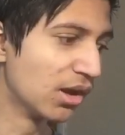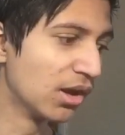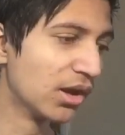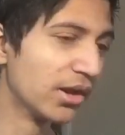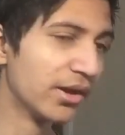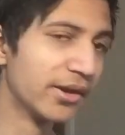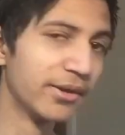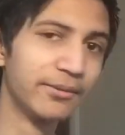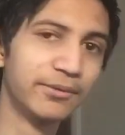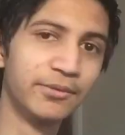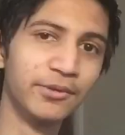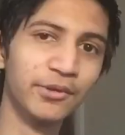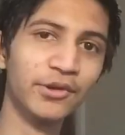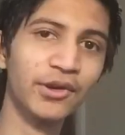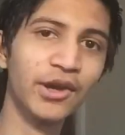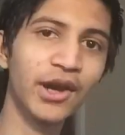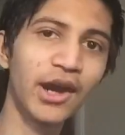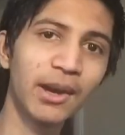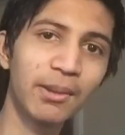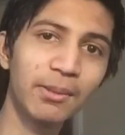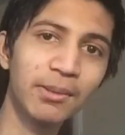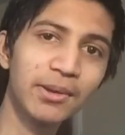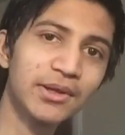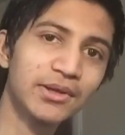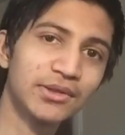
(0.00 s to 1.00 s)
If you
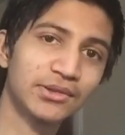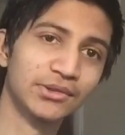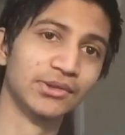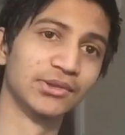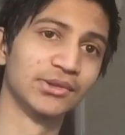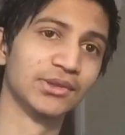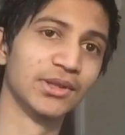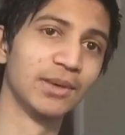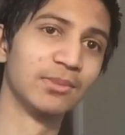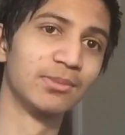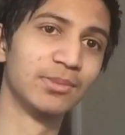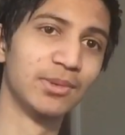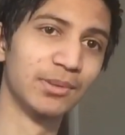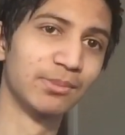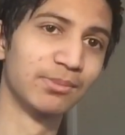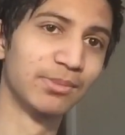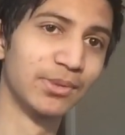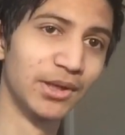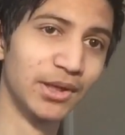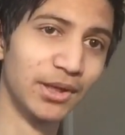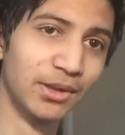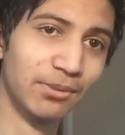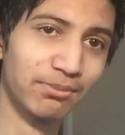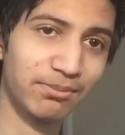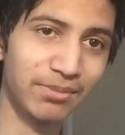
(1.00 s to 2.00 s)
haven't subscribed to
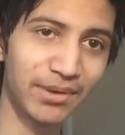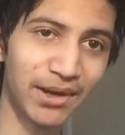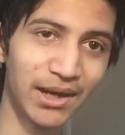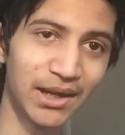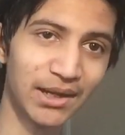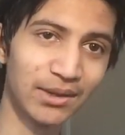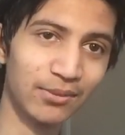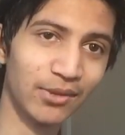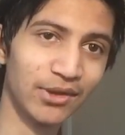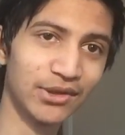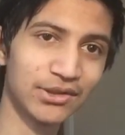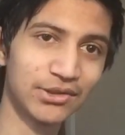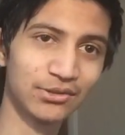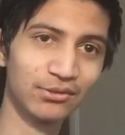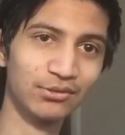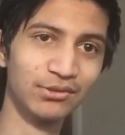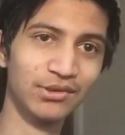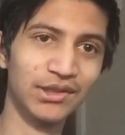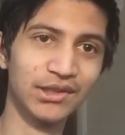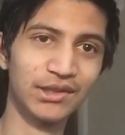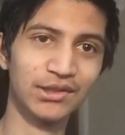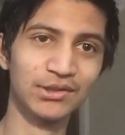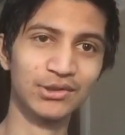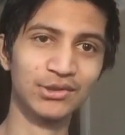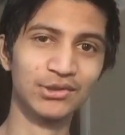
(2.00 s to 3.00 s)
PewDiePie, what you
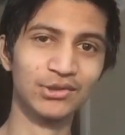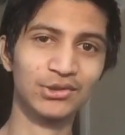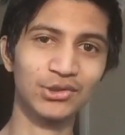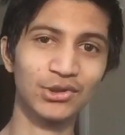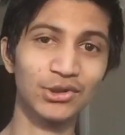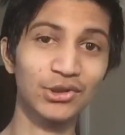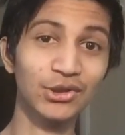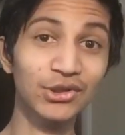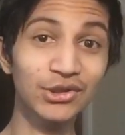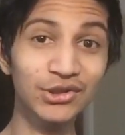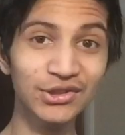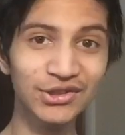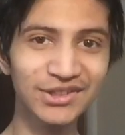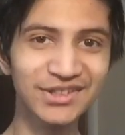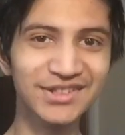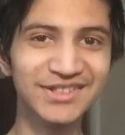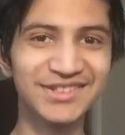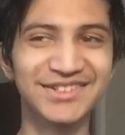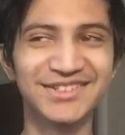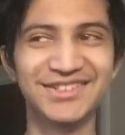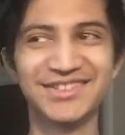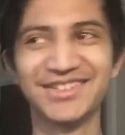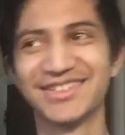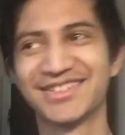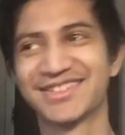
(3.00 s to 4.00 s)
need to do?
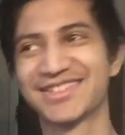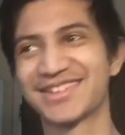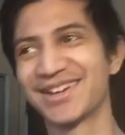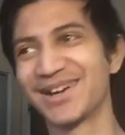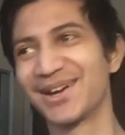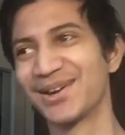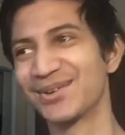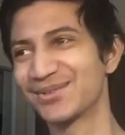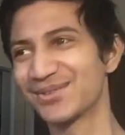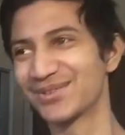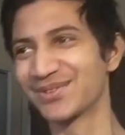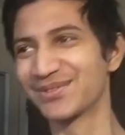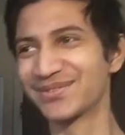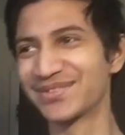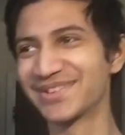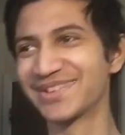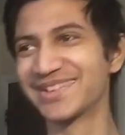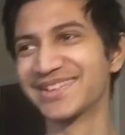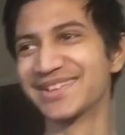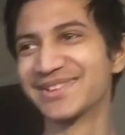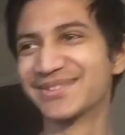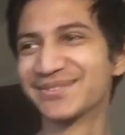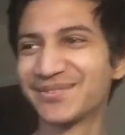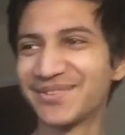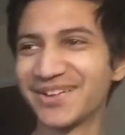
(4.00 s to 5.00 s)
Subscribe to
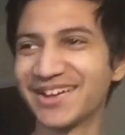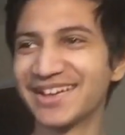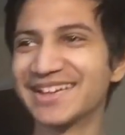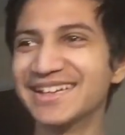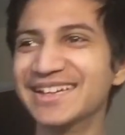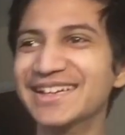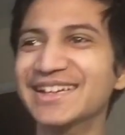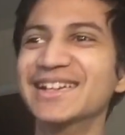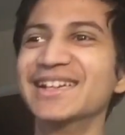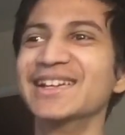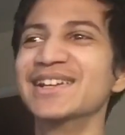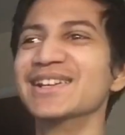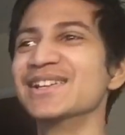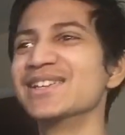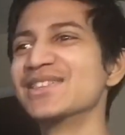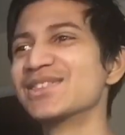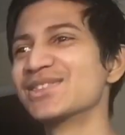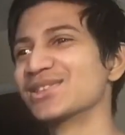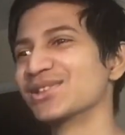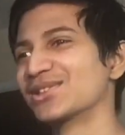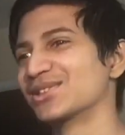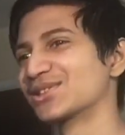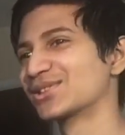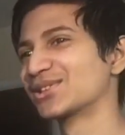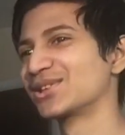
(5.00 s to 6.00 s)
PewDiePie.
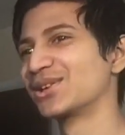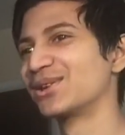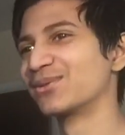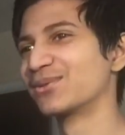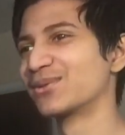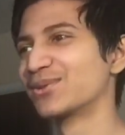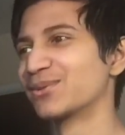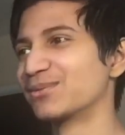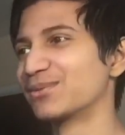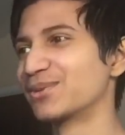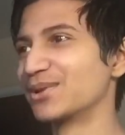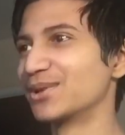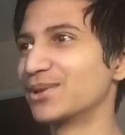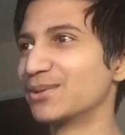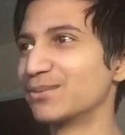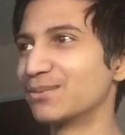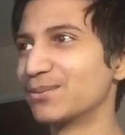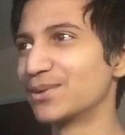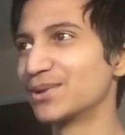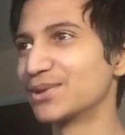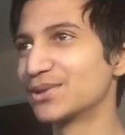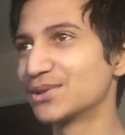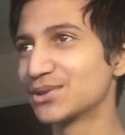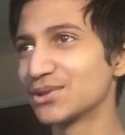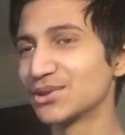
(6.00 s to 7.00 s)
Subscribe to
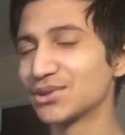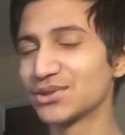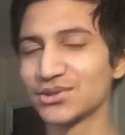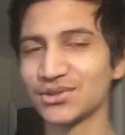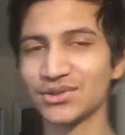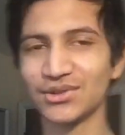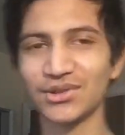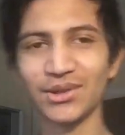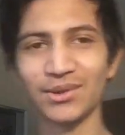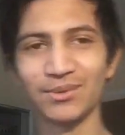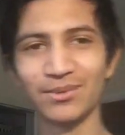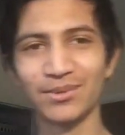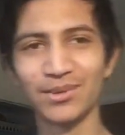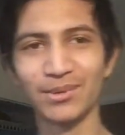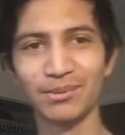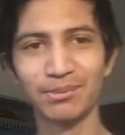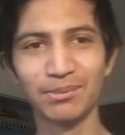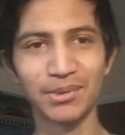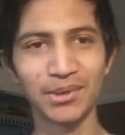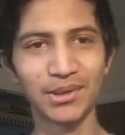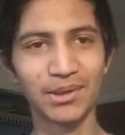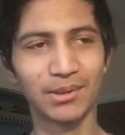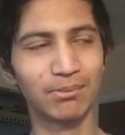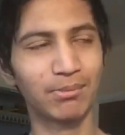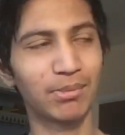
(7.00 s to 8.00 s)
PewDiePie, subscribe to
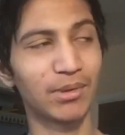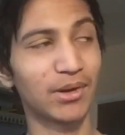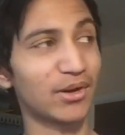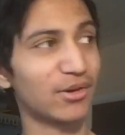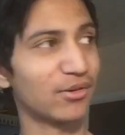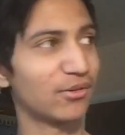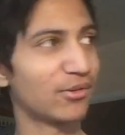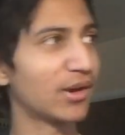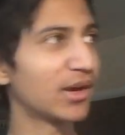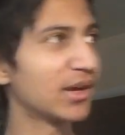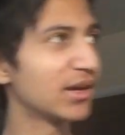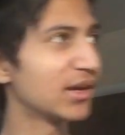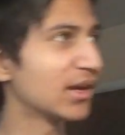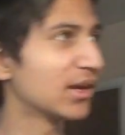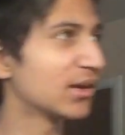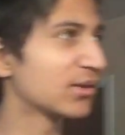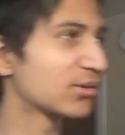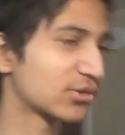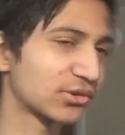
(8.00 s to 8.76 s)
PewDiePie right now.